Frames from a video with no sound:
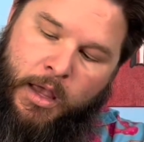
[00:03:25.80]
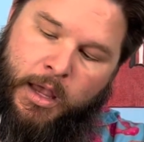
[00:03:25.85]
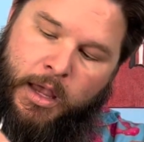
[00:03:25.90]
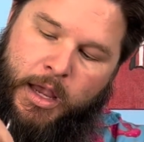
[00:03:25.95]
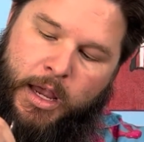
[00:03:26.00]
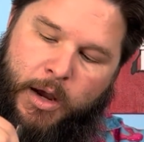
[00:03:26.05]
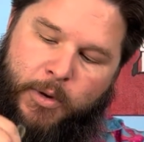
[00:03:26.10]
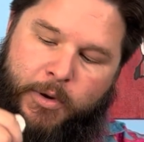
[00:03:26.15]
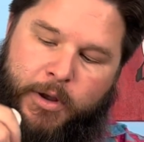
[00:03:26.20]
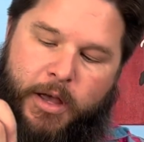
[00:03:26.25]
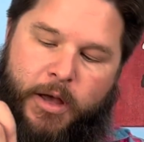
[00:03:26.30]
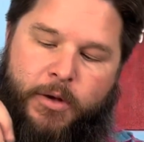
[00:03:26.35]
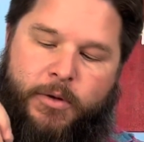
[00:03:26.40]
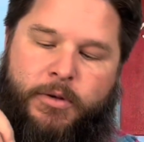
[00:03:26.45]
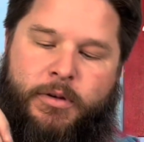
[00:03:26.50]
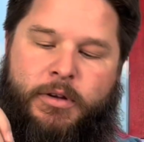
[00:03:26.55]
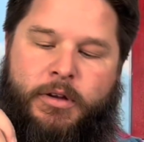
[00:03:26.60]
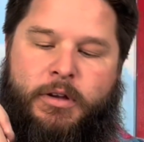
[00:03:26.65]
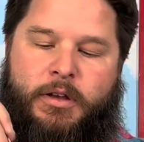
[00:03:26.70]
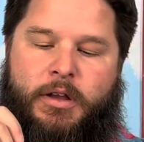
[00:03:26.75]
Here we go,
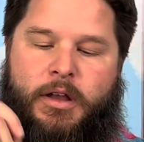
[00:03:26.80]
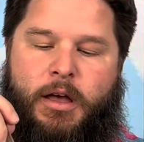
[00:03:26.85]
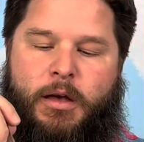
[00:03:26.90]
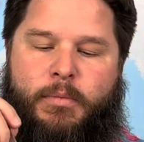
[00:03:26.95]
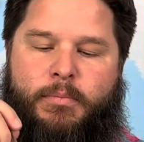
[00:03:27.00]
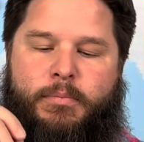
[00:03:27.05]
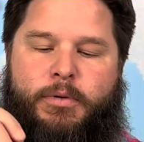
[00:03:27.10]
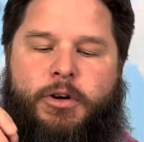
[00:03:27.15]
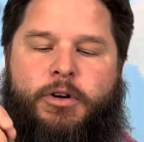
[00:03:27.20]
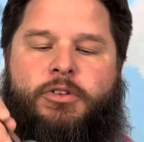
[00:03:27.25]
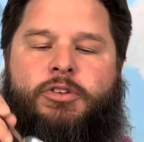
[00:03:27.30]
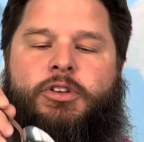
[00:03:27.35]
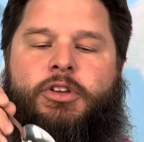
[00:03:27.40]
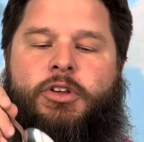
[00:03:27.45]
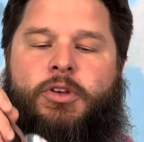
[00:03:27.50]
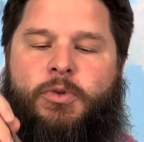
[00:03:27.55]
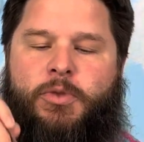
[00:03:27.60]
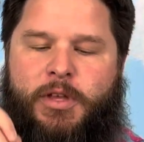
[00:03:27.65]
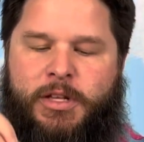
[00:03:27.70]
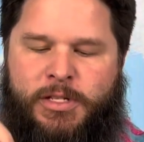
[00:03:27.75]
number
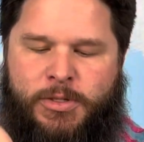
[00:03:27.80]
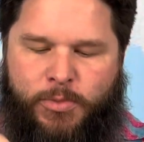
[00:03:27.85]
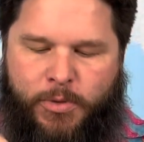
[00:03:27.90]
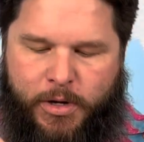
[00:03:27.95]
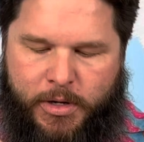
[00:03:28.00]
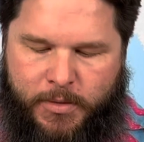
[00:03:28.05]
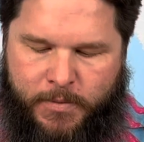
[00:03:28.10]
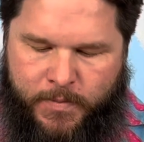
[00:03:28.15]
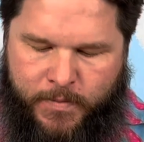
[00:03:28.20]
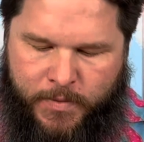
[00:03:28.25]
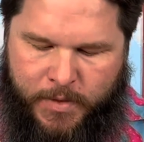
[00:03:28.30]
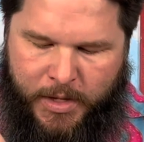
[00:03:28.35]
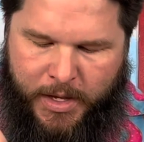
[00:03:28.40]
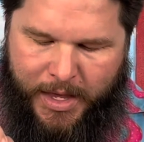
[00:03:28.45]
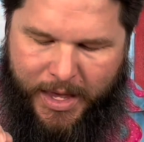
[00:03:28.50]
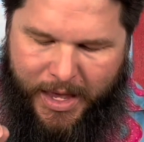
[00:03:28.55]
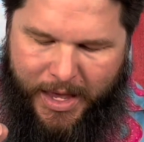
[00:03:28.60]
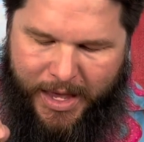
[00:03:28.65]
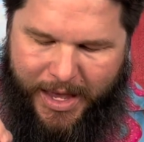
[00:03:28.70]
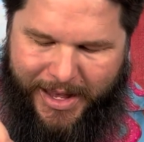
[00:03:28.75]
2. This one
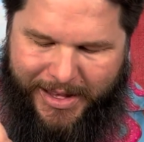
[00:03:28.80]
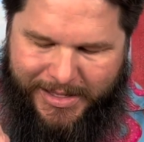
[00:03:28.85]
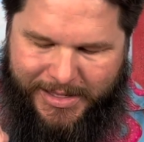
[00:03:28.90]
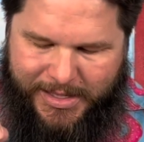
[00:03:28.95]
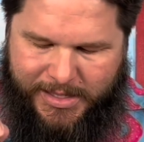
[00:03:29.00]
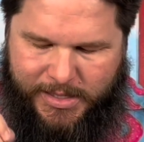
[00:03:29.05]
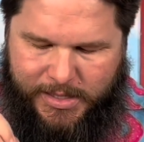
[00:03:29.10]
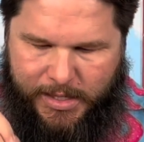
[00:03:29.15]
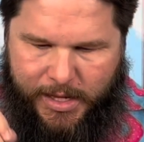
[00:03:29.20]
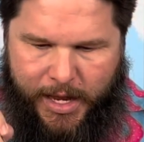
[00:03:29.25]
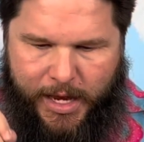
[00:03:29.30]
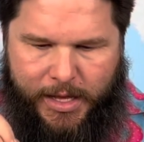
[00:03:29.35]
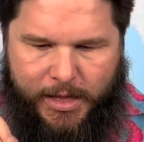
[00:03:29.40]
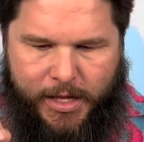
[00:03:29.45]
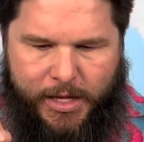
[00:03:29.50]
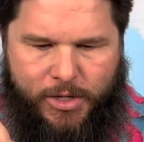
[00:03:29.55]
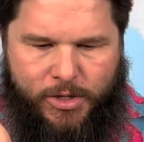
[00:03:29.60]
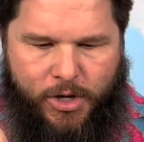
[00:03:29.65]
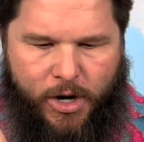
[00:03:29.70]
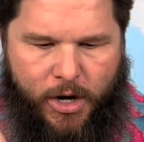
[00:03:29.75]
is slightly
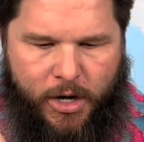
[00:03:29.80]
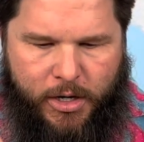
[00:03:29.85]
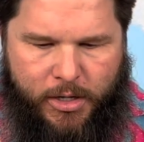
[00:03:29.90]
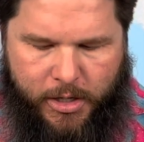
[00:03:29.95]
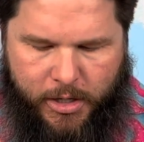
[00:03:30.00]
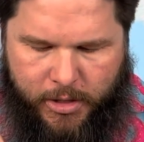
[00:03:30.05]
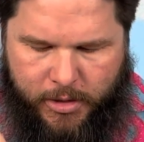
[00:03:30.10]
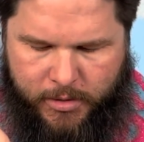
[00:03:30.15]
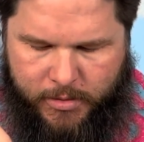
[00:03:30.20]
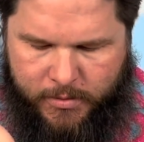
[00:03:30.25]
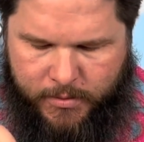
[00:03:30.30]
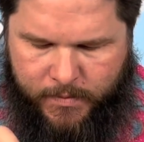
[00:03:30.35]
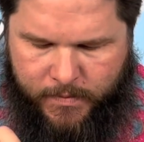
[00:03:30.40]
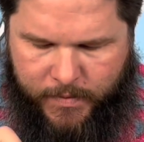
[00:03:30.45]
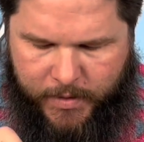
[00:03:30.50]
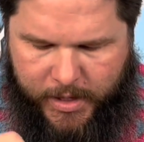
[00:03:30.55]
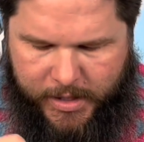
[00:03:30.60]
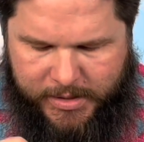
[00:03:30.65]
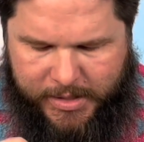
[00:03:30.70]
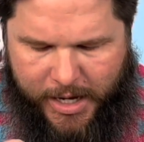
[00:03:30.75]
darker.
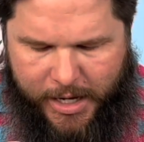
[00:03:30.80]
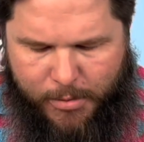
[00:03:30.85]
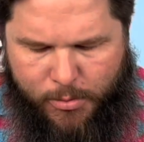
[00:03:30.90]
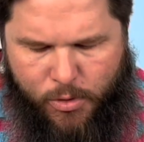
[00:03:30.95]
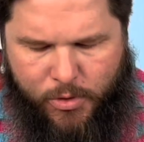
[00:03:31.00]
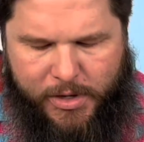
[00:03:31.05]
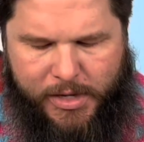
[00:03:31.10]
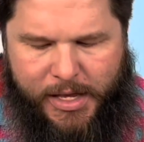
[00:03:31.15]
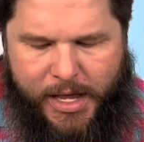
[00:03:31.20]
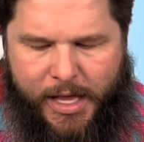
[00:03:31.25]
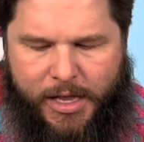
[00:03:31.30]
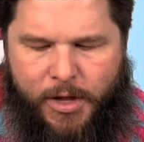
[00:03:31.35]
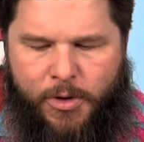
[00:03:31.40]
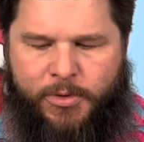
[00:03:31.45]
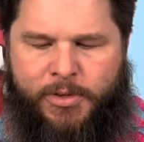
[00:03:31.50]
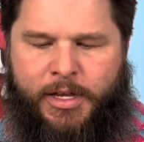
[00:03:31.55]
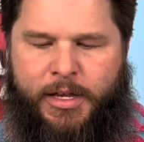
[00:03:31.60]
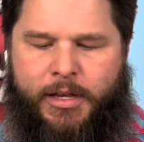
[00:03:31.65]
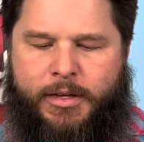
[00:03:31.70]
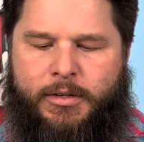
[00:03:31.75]
It's got a more yellow
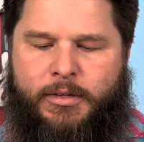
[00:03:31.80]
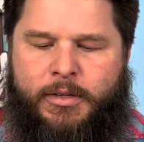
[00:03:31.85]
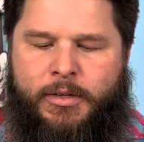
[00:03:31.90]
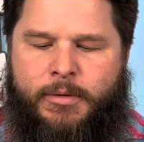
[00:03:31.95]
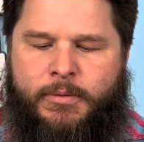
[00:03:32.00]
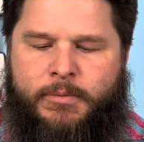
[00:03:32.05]
tint.